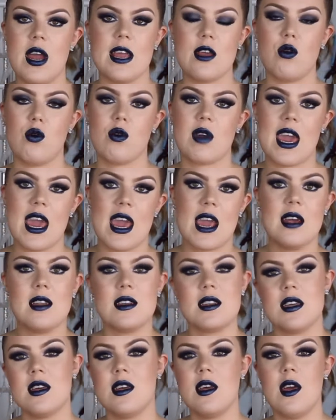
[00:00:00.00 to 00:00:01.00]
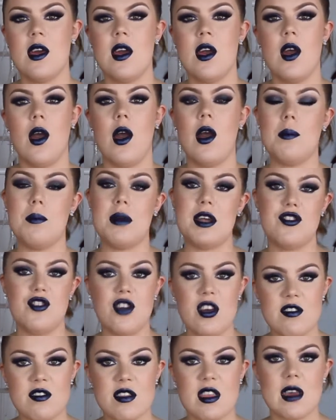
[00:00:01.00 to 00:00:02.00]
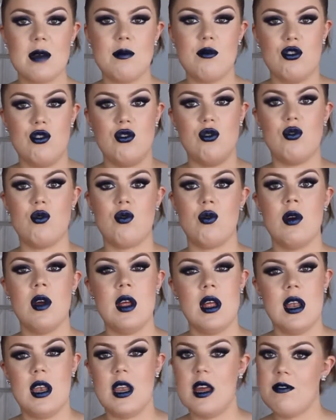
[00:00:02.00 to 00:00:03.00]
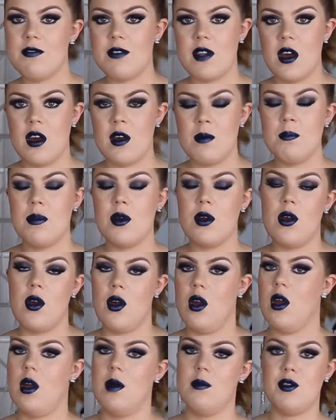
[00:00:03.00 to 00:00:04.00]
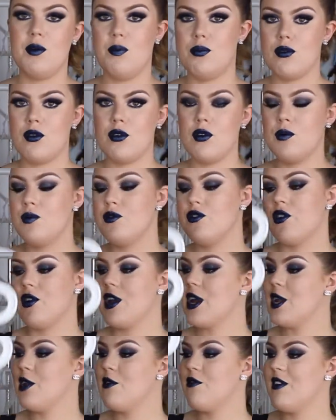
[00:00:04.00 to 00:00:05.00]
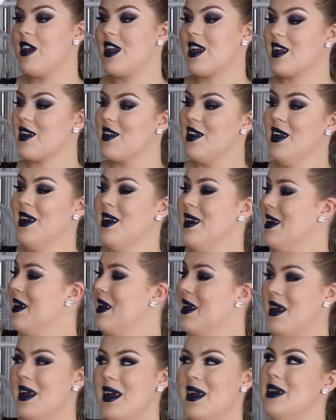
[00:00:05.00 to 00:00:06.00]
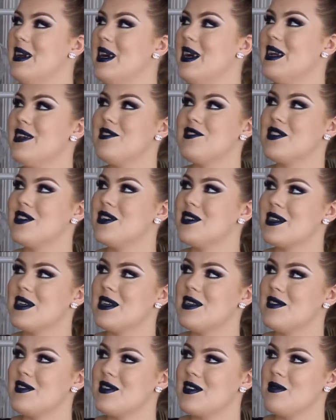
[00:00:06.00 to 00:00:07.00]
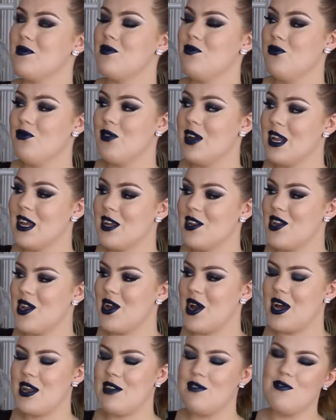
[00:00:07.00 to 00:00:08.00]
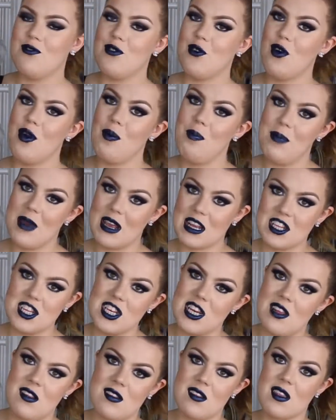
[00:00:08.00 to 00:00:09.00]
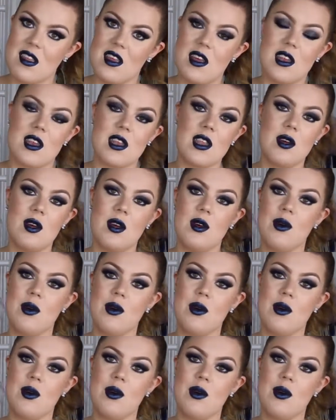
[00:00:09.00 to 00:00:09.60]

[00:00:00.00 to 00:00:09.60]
and you can't adjust them to lift up the boobs or anything. It's really not for big-chested